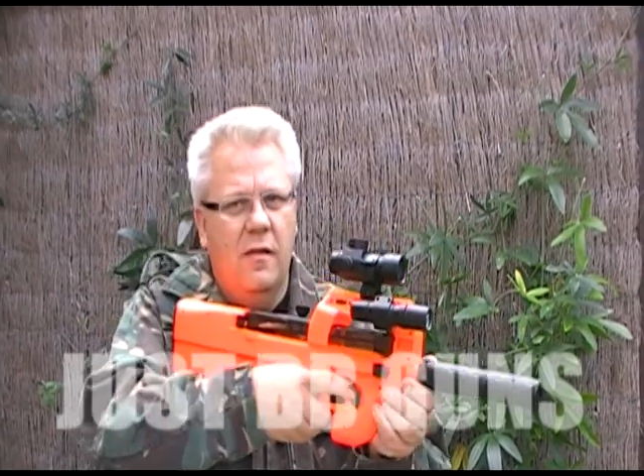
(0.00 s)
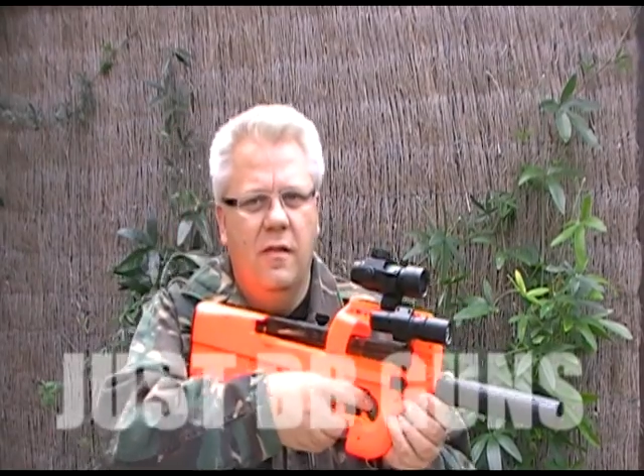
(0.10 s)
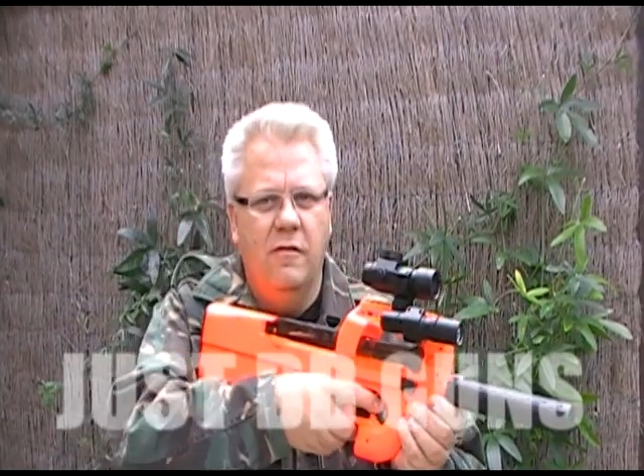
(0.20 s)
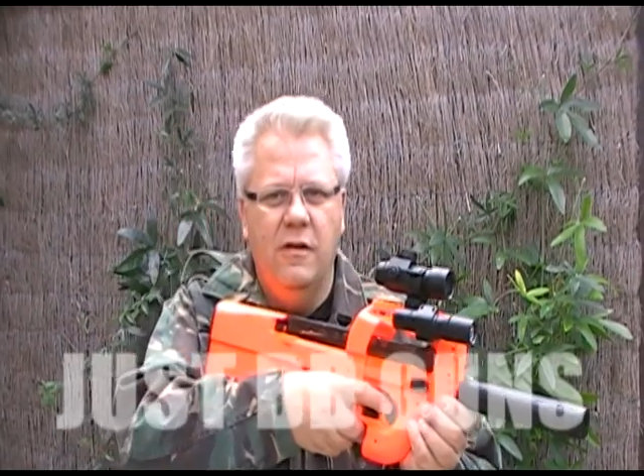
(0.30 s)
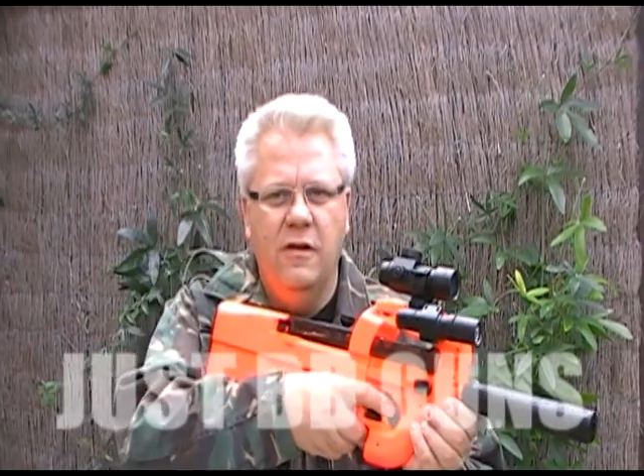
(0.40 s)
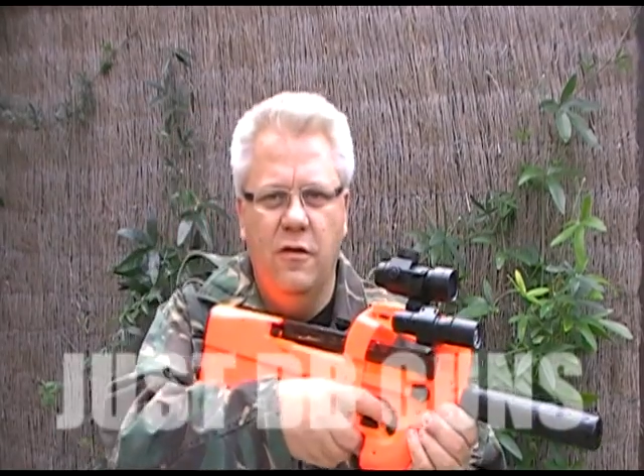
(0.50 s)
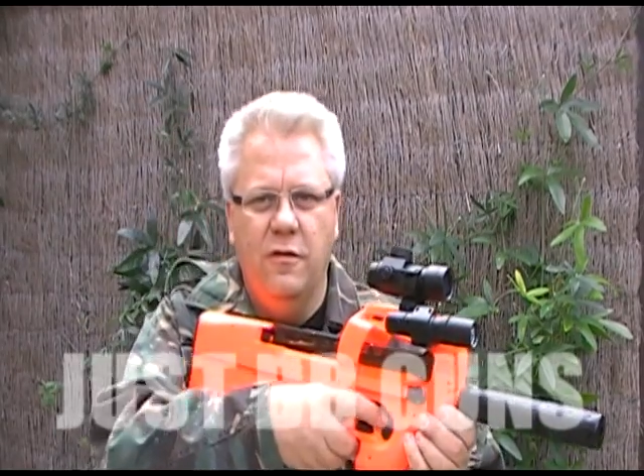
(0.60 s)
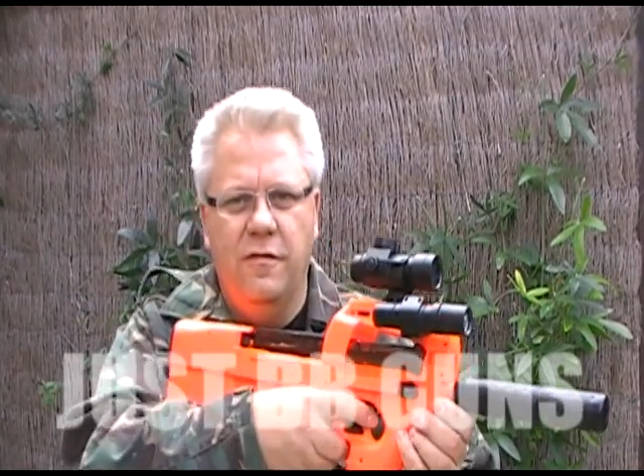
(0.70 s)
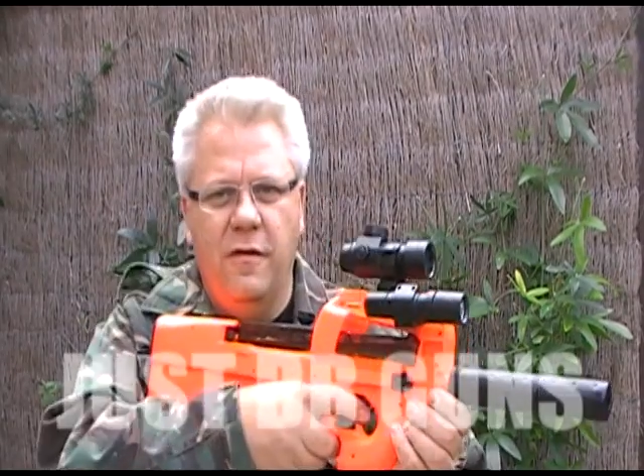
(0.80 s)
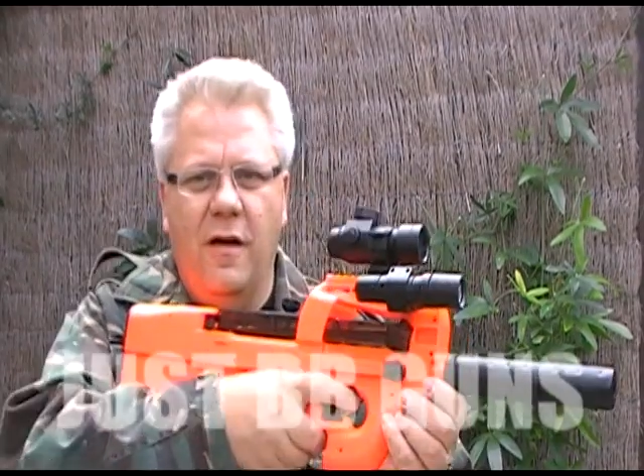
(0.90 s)
They really do
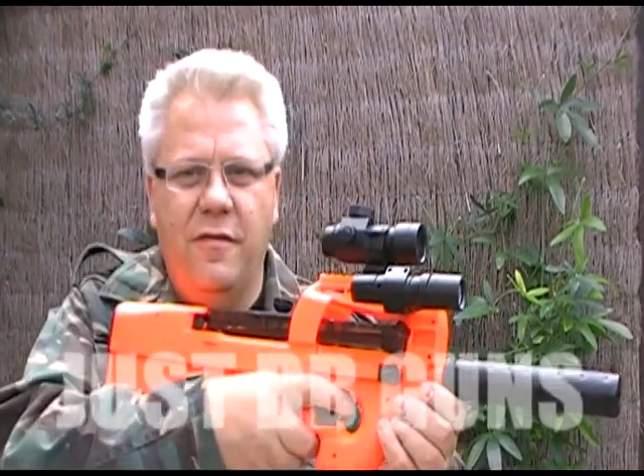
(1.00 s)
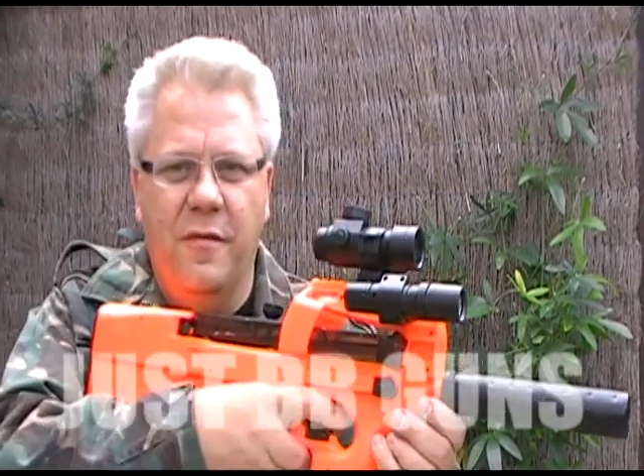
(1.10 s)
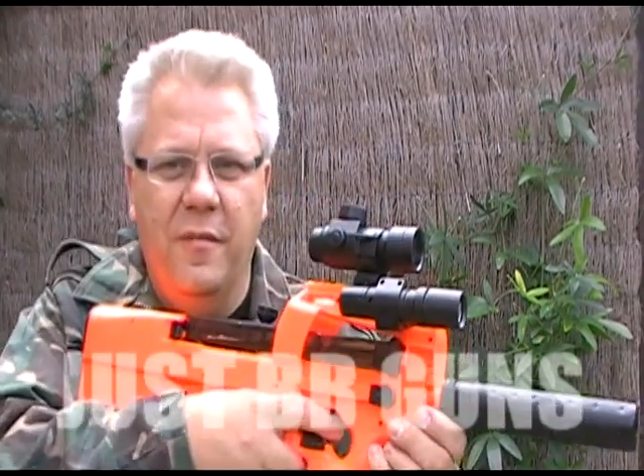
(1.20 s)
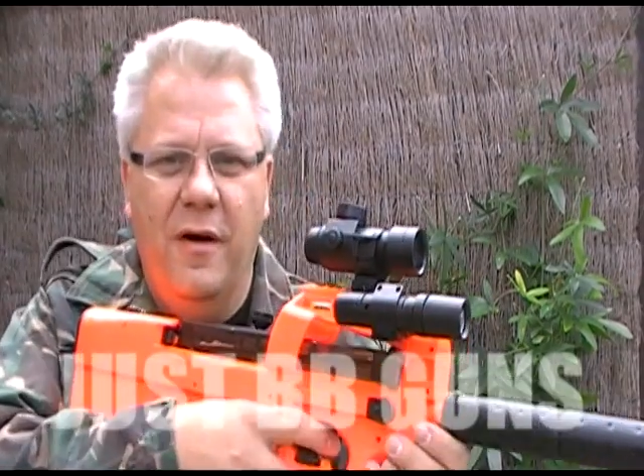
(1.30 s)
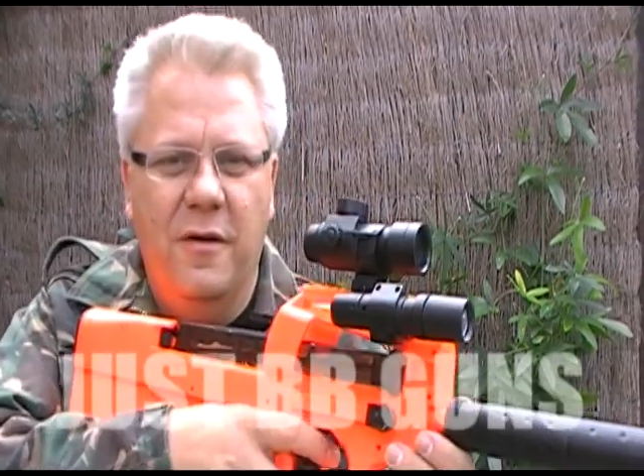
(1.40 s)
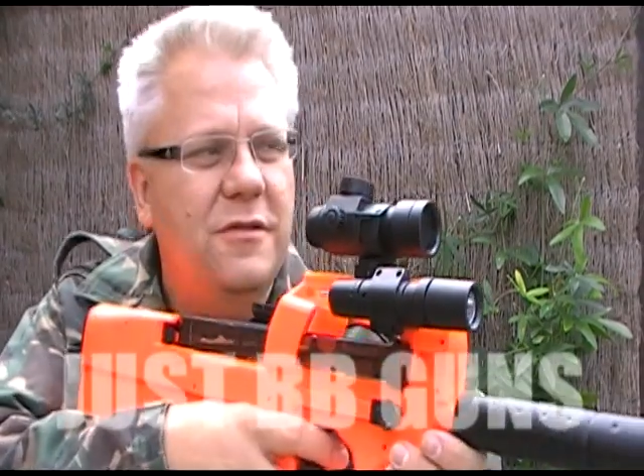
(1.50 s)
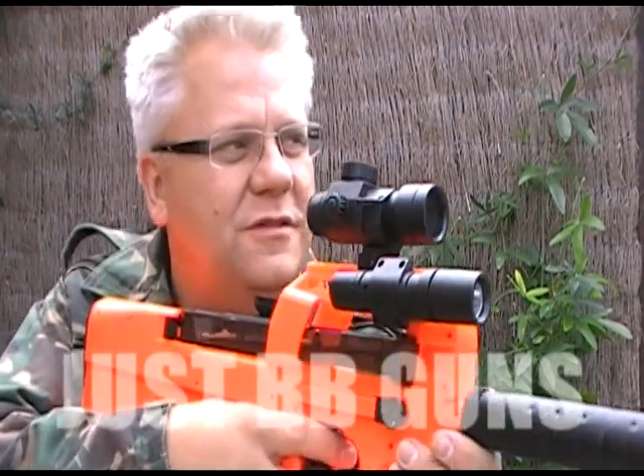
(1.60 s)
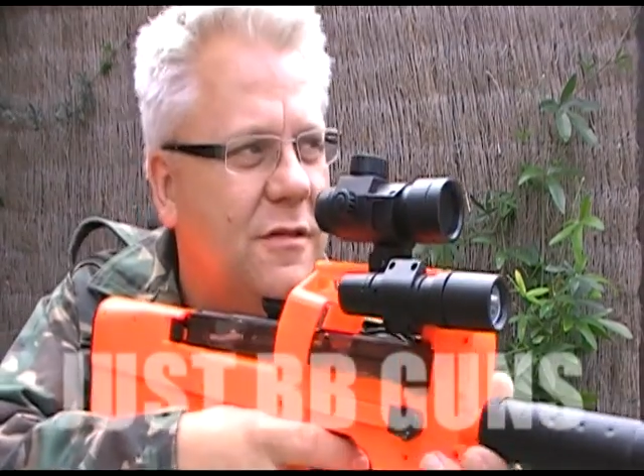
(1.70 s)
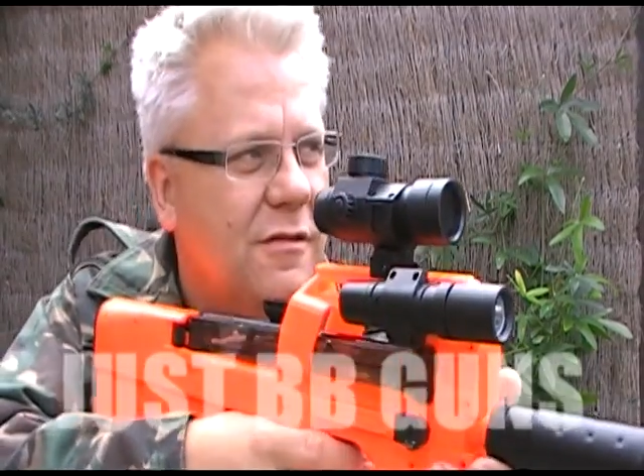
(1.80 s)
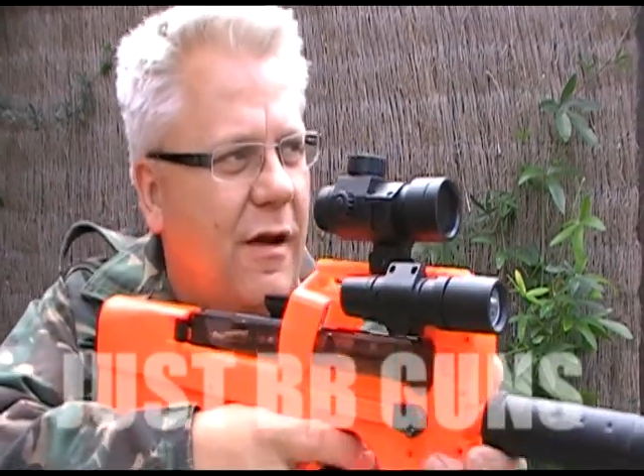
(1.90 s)
fly for miles.
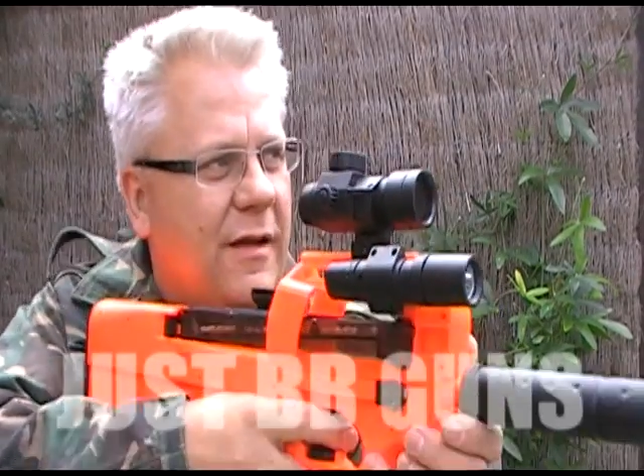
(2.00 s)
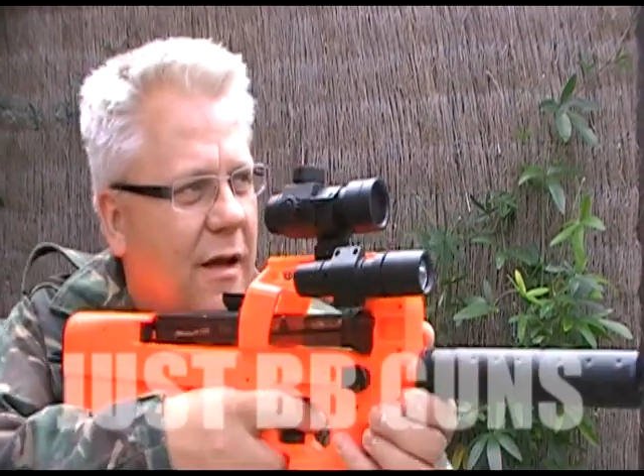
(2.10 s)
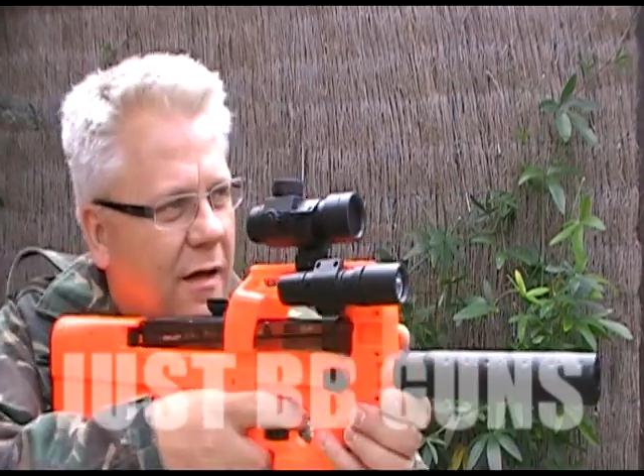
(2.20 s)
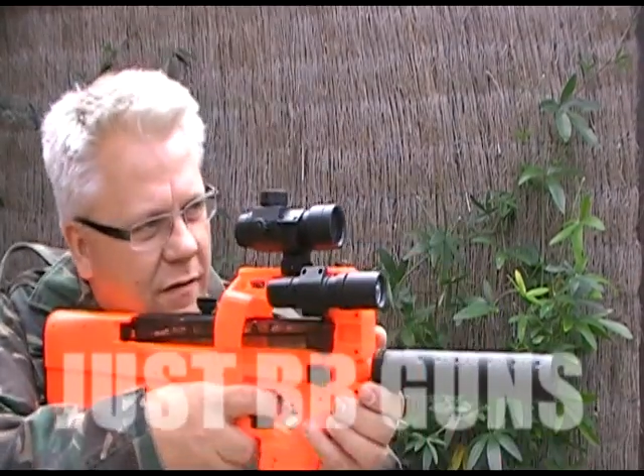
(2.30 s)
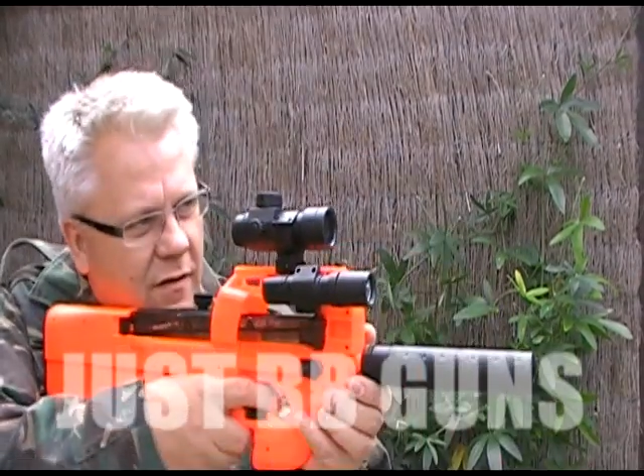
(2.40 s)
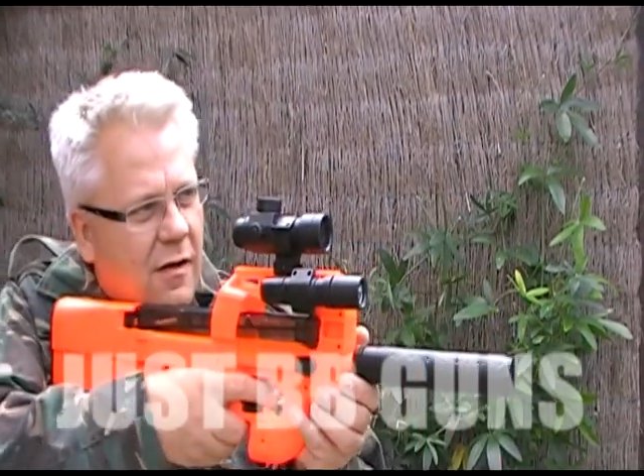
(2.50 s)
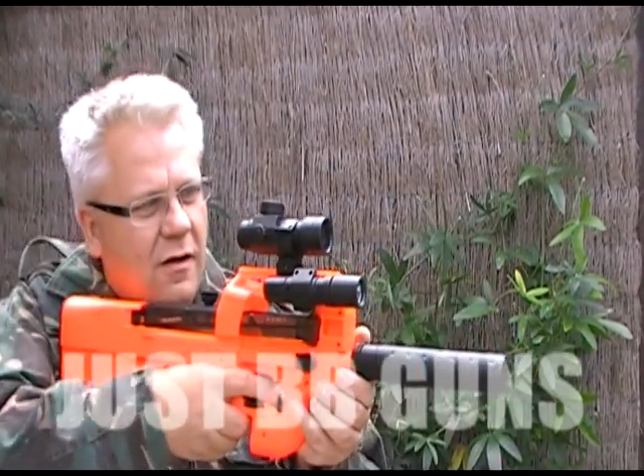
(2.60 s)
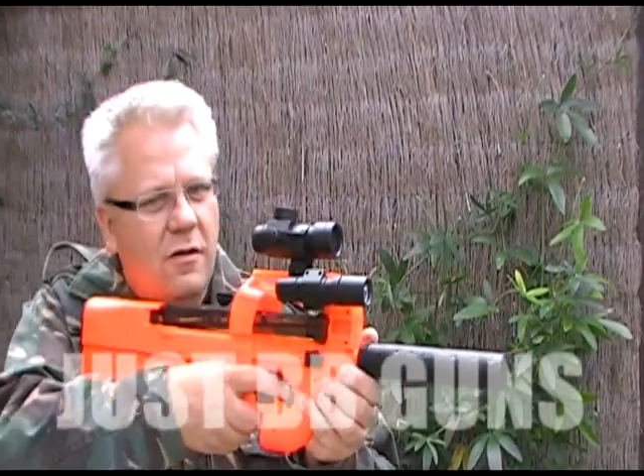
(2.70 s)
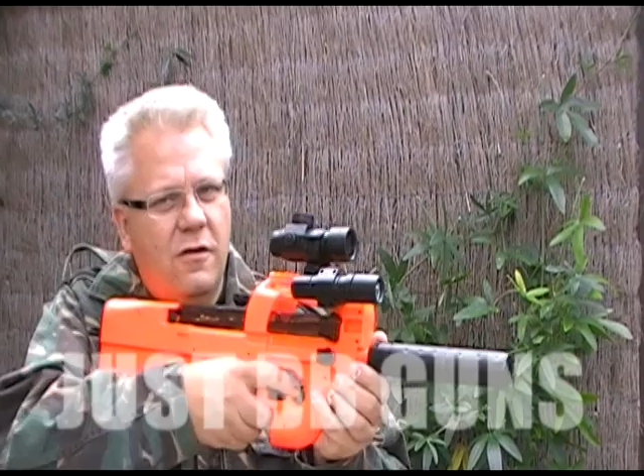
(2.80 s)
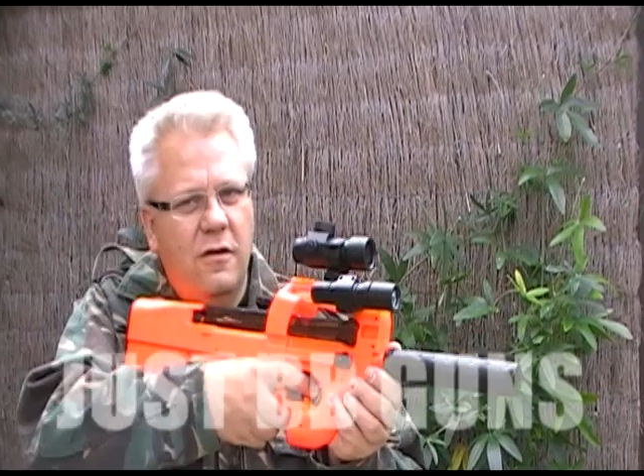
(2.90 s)
Great gun,
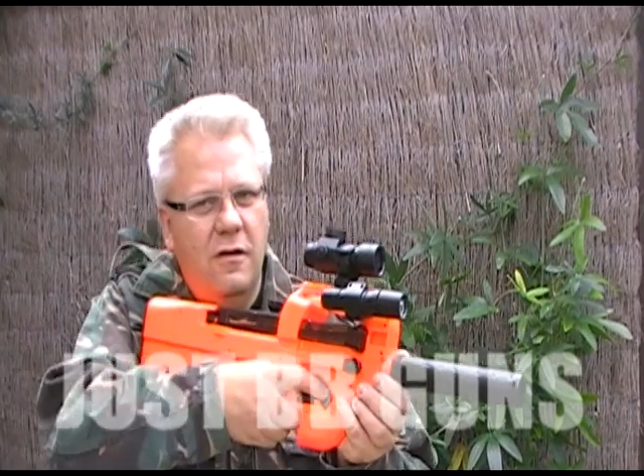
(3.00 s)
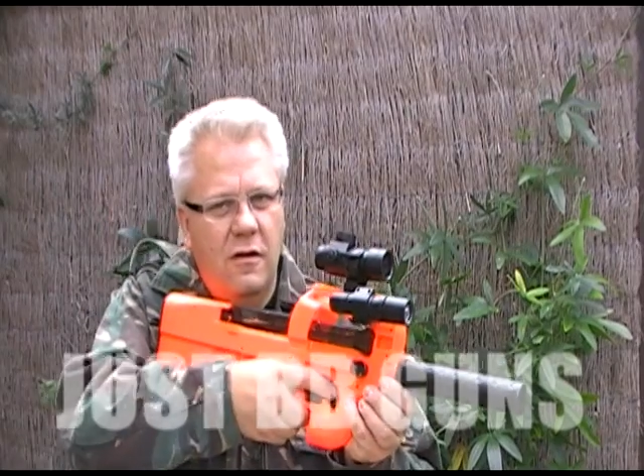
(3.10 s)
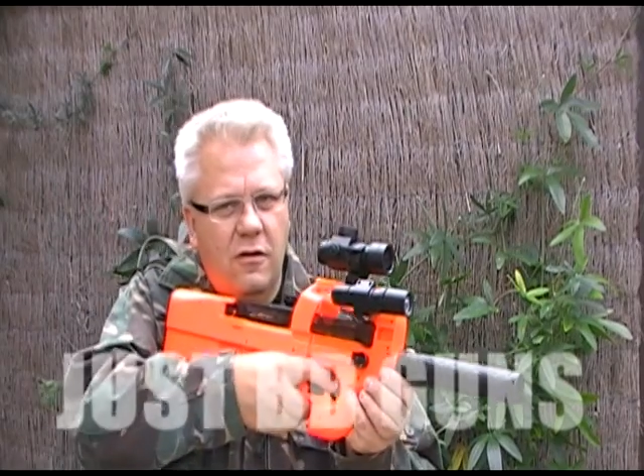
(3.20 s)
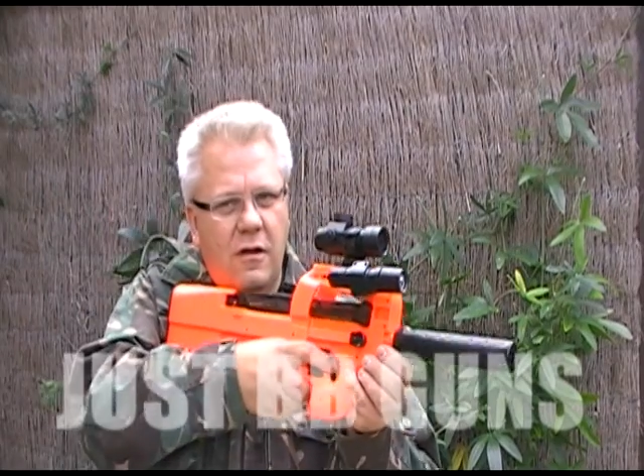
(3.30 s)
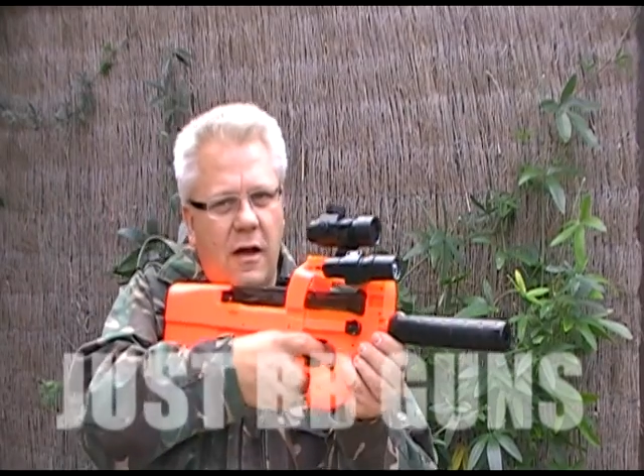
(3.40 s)
good